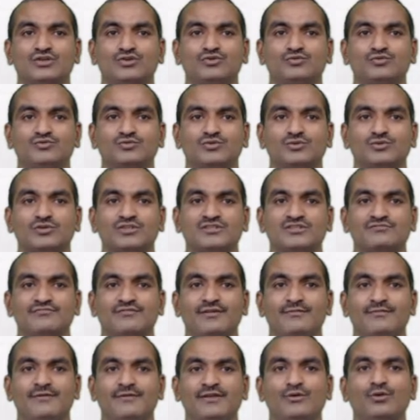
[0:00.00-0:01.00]
groups, so this
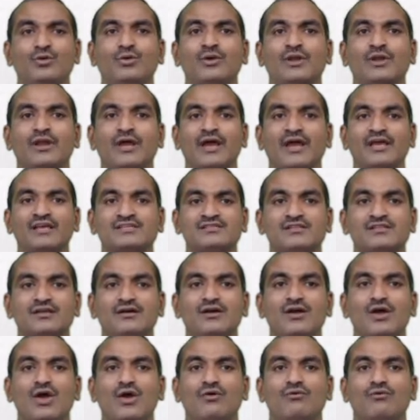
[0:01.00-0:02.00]
will be known as
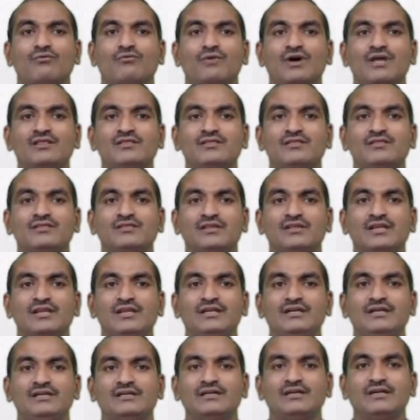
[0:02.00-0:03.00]
the
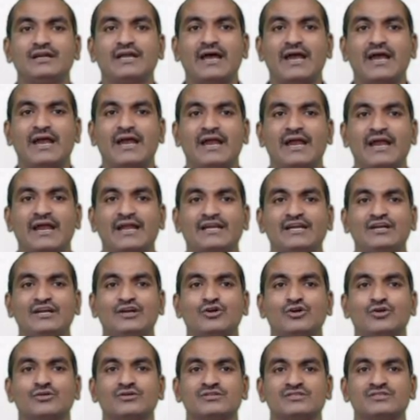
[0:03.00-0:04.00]

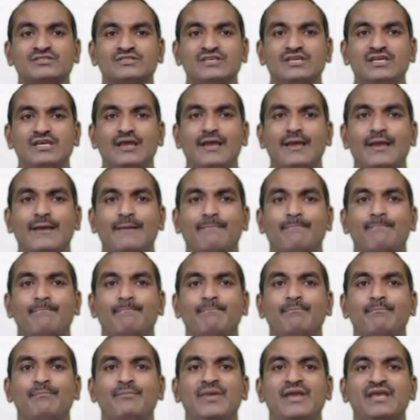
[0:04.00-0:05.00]

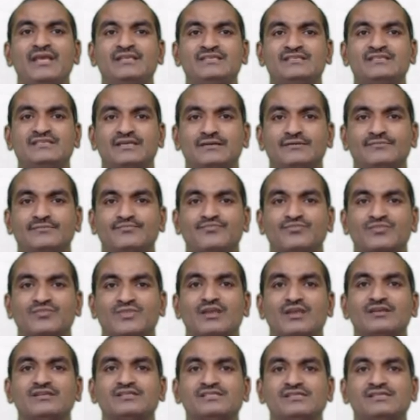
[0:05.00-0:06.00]
1,3-dihydroxybenzene.
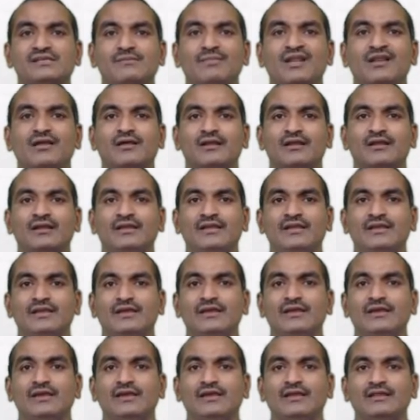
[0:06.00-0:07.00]
Similarly,
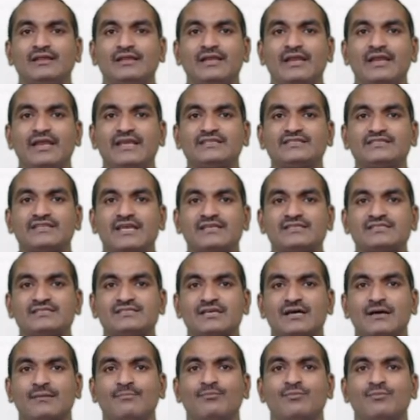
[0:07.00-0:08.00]
in the next
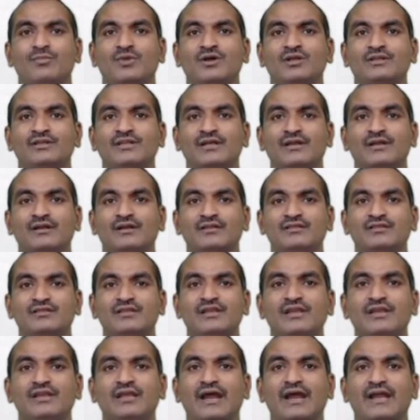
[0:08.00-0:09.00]
example there are
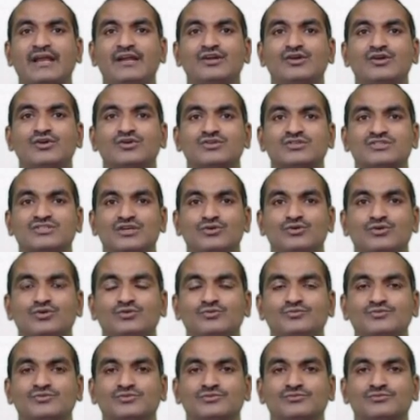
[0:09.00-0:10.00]
three hydroxy
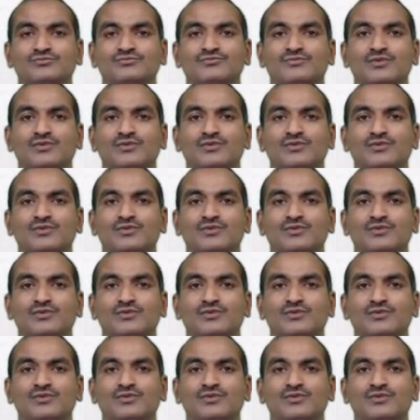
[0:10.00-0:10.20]
groups.